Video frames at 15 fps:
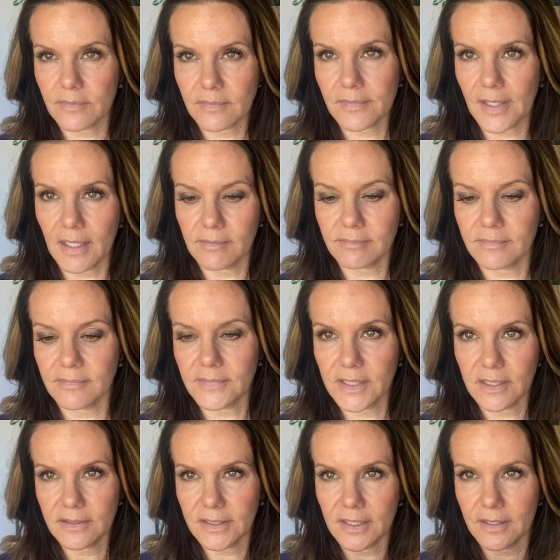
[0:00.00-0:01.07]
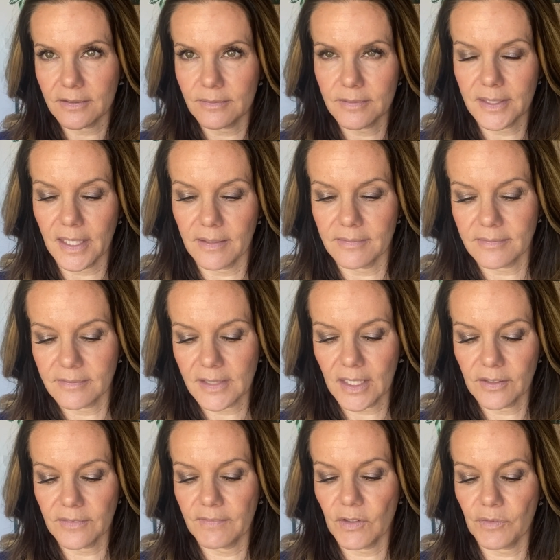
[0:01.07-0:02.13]
Yeah, I
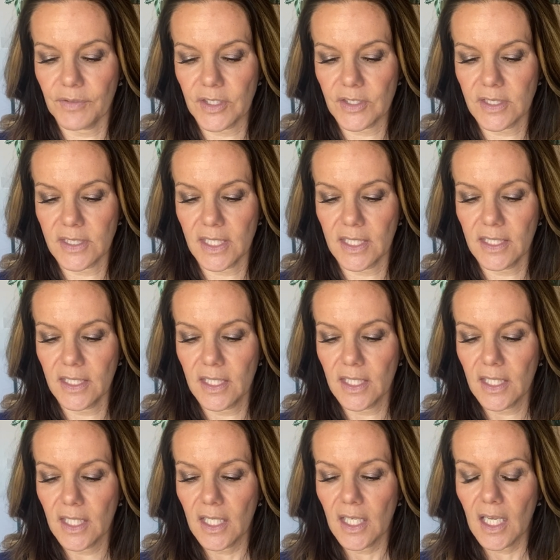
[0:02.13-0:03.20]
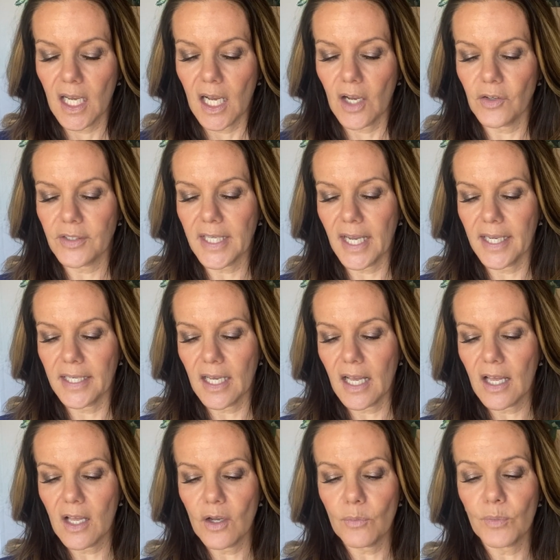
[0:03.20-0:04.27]
don't even know if I should say. Okay,
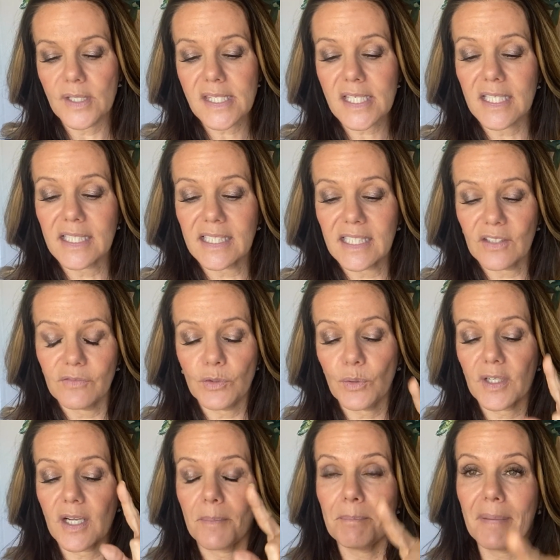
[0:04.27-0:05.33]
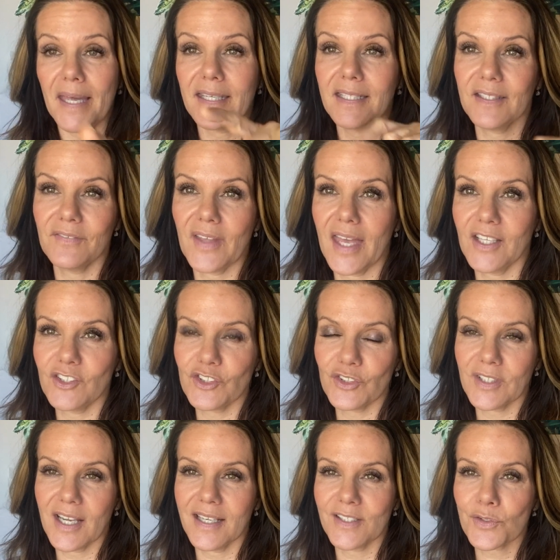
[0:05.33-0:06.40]
what's going to give you a competitive edge, you
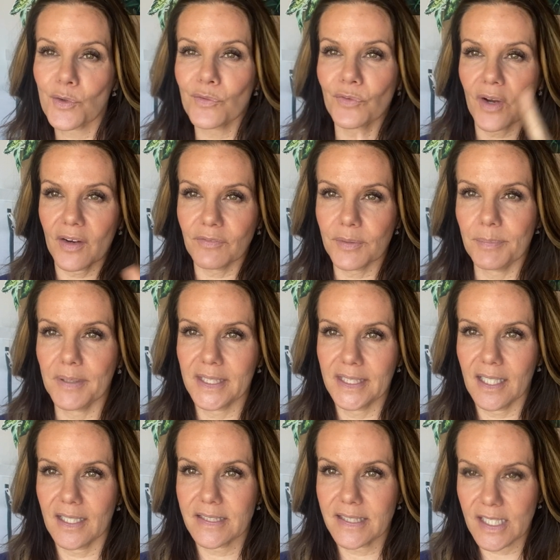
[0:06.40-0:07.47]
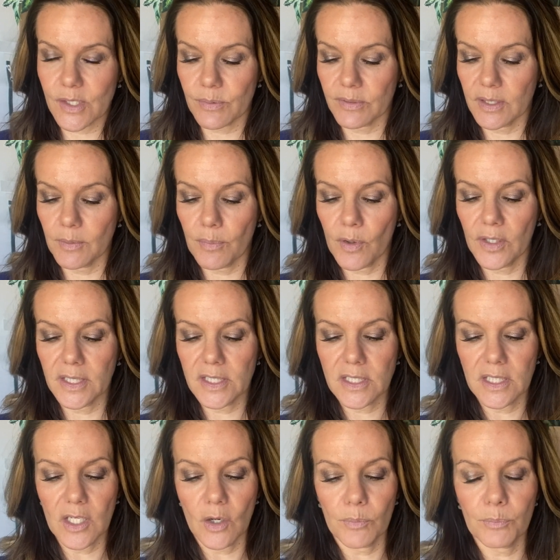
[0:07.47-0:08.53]
guys, over everybody else? That's really important to
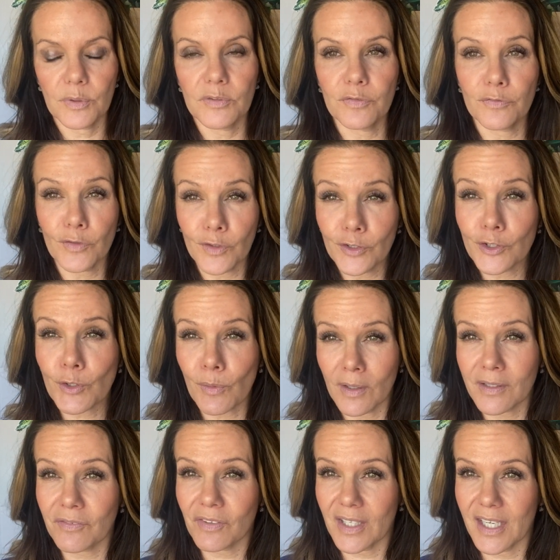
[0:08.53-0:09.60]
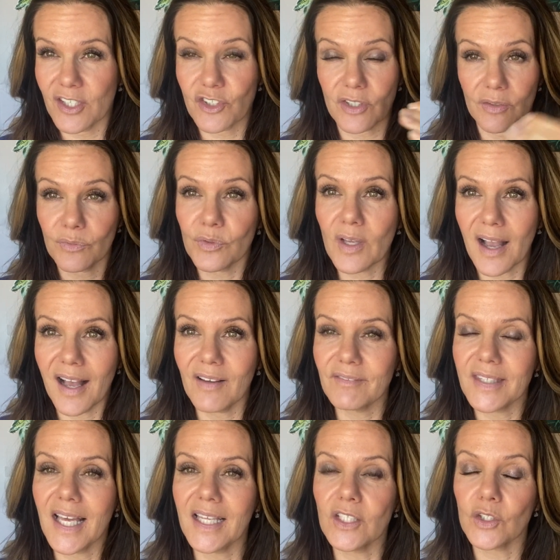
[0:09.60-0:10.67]
know. Preferred qualification. If you have
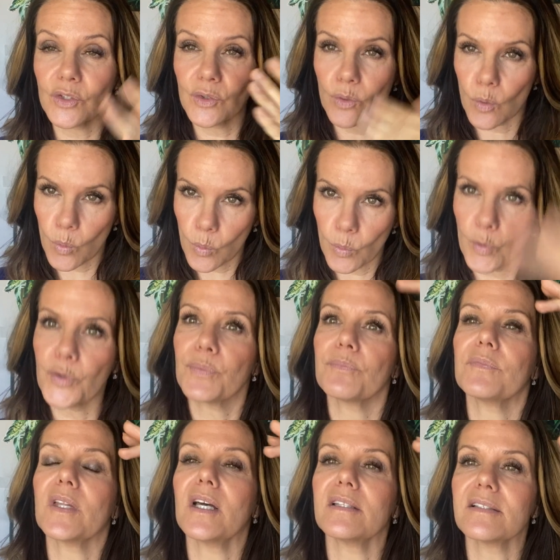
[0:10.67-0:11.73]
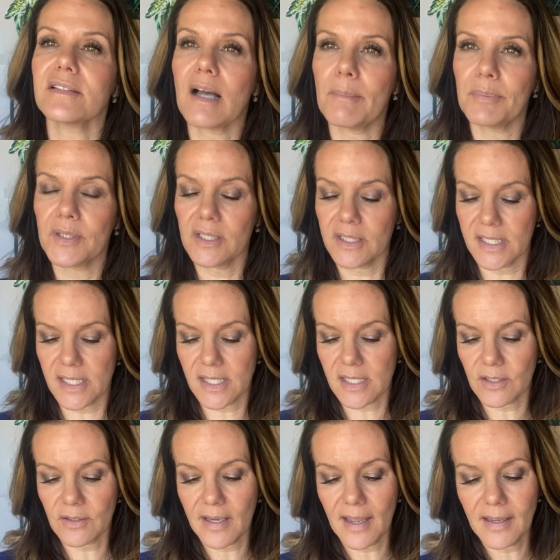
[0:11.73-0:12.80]
that, you're on the top of the list,
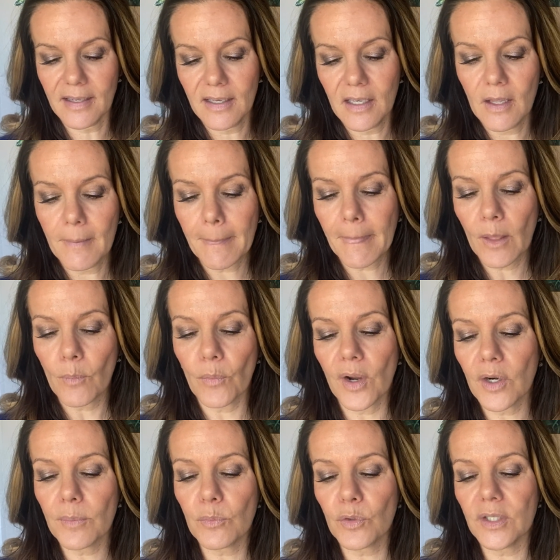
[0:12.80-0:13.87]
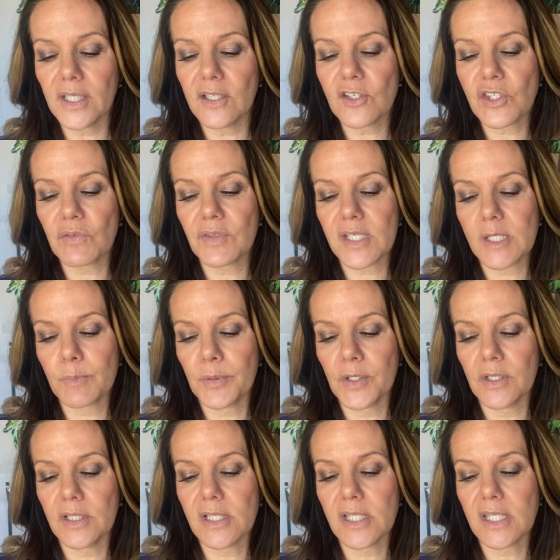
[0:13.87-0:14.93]
okay? 1 or more years of
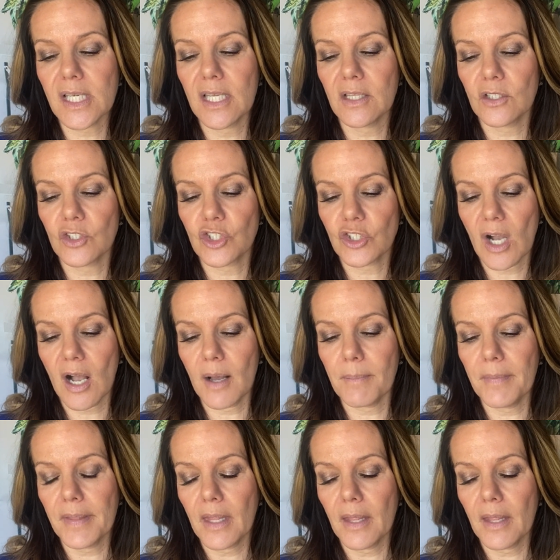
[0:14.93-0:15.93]
experience in the job